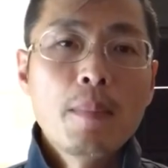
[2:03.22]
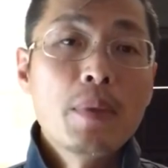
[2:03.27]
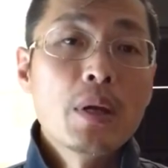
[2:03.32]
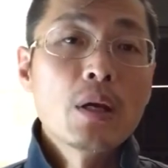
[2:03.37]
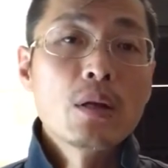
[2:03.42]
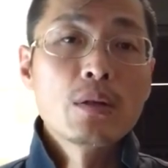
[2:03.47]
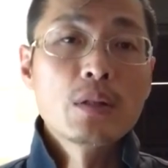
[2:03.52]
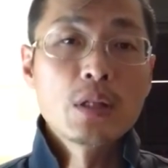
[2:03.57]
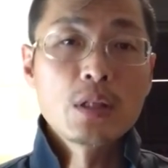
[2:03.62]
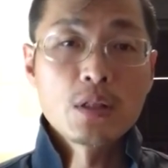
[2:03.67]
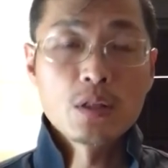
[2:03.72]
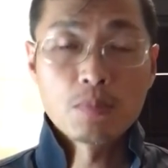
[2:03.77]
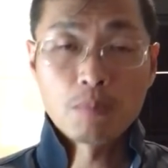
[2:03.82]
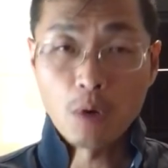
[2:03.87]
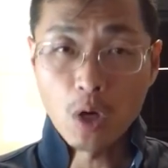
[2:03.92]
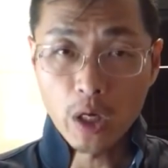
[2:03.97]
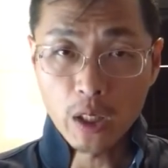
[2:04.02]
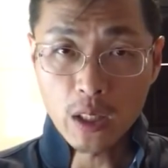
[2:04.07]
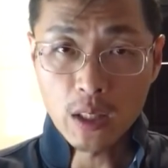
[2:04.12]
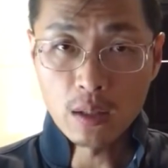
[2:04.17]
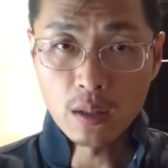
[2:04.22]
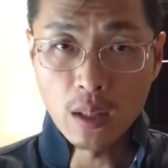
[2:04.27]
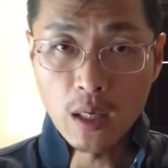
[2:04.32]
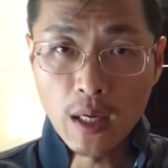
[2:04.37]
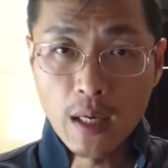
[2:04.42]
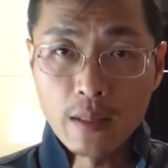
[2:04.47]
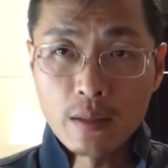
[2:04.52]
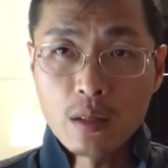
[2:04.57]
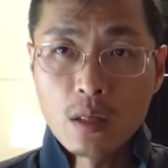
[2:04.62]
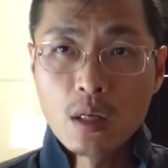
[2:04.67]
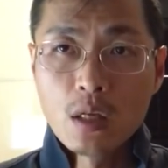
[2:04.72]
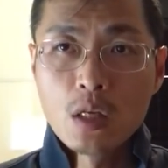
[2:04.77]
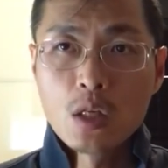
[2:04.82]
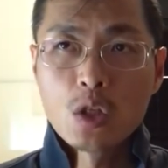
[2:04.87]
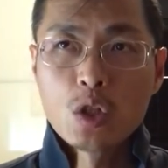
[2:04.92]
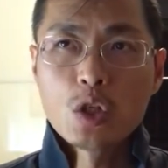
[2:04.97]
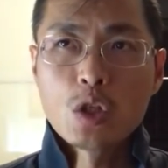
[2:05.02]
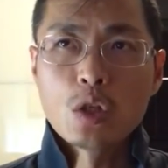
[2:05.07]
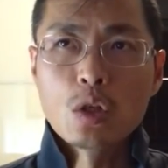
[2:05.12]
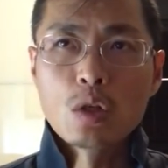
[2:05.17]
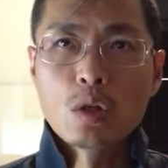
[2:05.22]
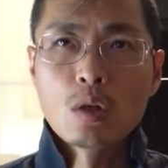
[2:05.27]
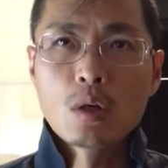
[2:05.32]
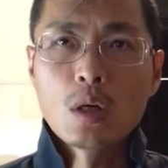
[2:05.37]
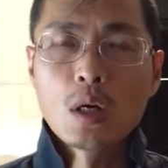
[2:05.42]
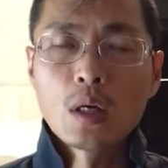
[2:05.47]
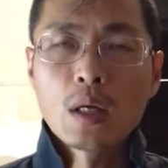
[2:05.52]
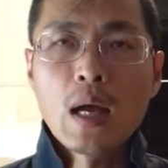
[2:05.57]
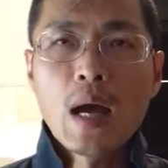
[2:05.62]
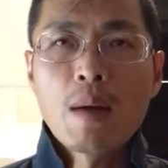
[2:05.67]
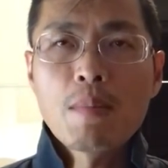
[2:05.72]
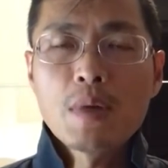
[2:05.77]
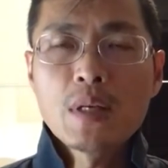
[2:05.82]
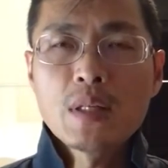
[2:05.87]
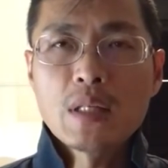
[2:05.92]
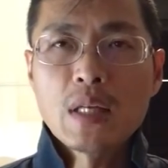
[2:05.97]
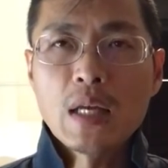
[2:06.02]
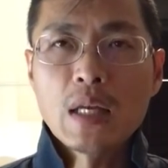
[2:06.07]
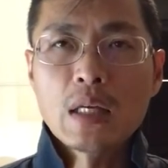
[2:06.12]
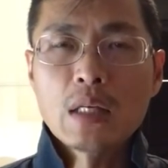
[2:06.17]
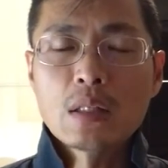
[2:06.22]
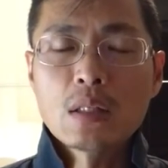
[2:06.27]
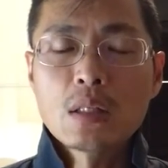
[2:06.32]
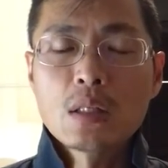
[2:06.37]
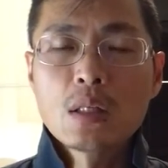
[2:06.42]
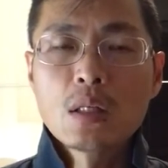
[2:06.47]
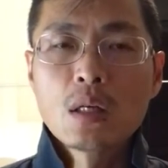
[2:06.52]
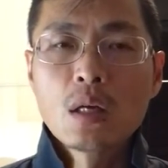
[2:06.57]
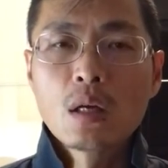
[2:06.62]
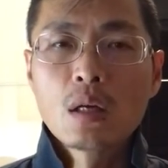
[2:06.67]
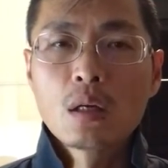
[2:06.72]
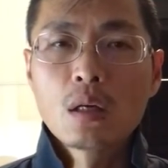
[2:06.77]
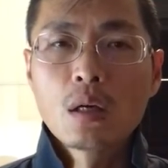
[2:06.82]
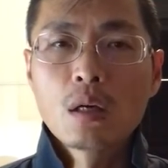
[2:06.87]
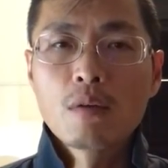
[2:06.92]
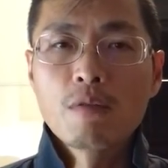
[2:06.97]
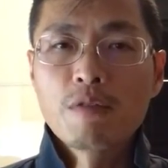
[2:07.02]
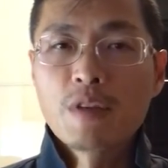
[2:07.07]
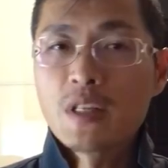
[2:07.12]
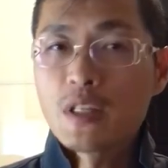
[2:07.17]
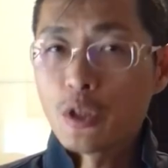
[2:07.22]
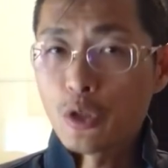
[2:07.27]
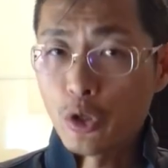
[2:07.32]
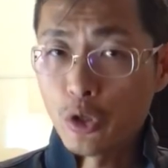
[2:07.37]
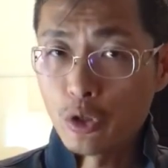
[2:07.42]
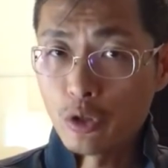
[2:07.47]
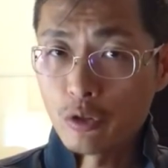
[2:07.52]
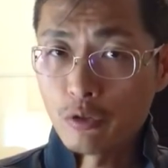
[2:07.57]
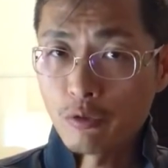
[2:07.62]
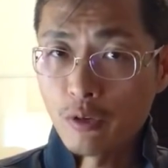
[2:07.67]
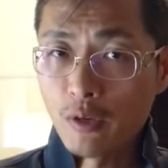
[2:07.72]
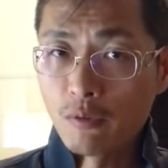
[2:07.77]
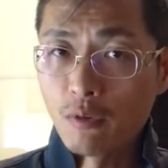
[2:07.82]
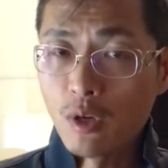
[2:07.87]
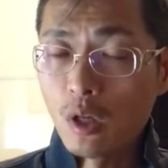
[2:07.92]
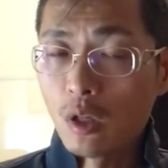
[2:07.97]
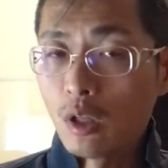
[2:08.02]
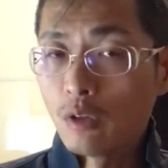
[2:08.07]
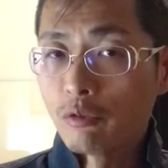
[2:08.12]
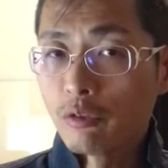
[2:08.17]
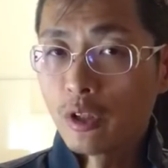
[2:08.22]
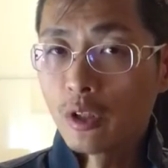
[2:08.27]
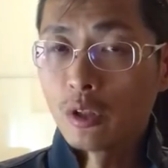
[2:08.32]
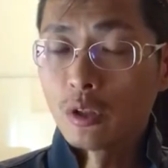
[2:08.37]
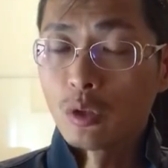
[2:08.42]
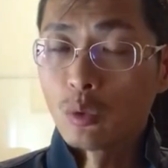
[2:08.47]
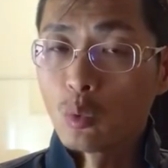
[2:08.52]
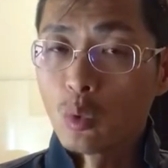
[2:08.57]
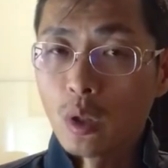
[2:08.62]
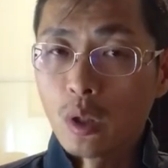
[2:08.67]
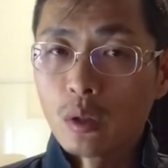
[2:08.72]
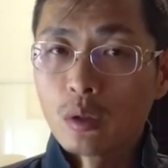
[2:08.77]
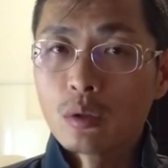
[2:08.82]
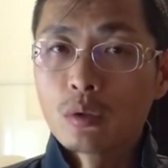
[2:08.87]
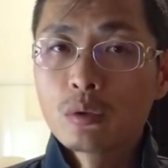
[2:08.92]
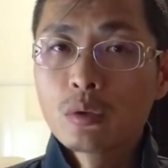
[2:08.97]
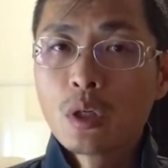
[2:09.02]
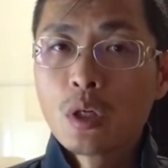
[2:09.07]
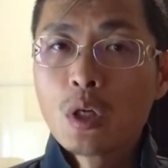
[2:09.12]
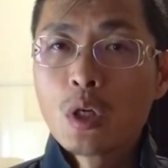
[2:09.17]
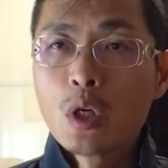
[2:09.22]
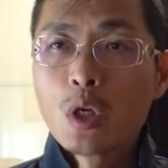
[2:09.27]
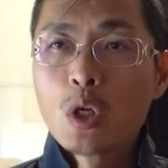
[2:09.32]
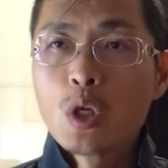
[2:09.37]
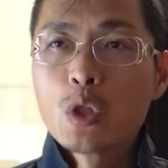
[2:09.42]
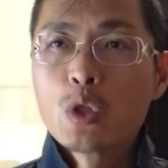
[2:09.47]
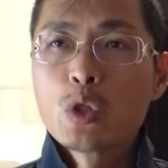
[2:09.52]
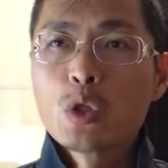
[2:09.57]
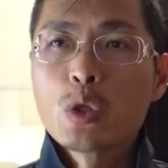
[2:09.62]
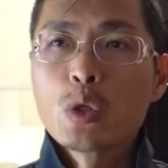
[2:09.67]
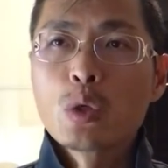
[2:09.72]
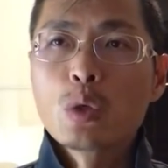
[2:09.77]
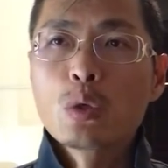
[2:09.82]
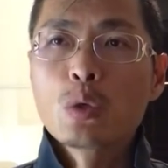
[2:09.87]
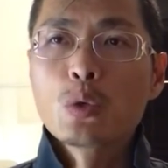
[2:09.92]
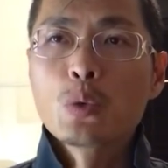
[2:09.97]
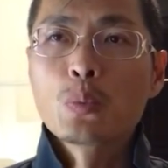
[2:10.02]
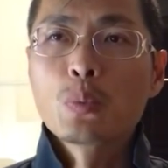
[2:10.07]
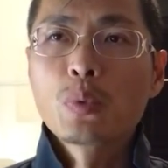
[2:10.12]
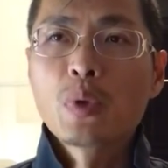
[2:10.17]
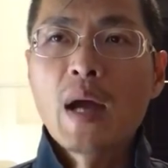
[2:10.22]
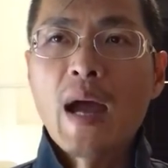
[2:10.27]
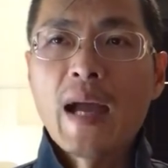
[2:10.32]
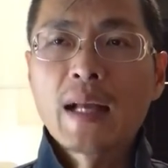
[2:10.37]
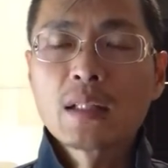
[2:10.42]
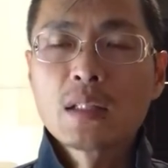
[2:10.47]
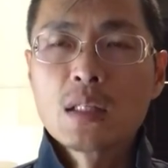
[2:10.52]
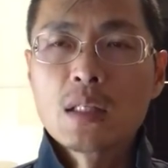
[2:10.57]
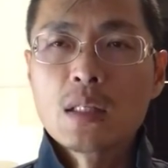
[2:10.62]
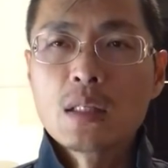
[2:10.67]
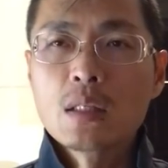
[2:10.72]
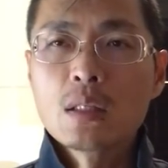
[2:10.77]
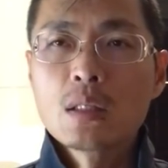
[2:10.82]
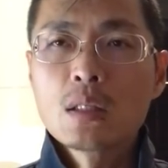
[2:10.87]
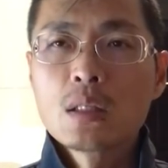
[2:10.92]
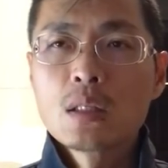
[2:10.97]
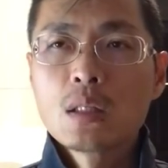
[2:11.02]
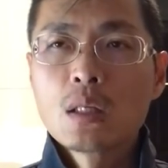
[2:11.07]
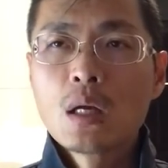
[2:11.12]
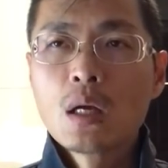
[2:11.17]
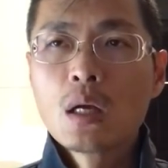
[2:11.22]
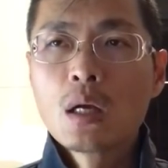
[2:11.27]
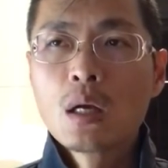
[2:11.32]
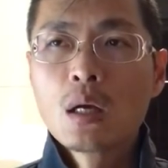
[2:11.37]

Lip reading: built this parking lot to accommodate visitors from all over the world to practice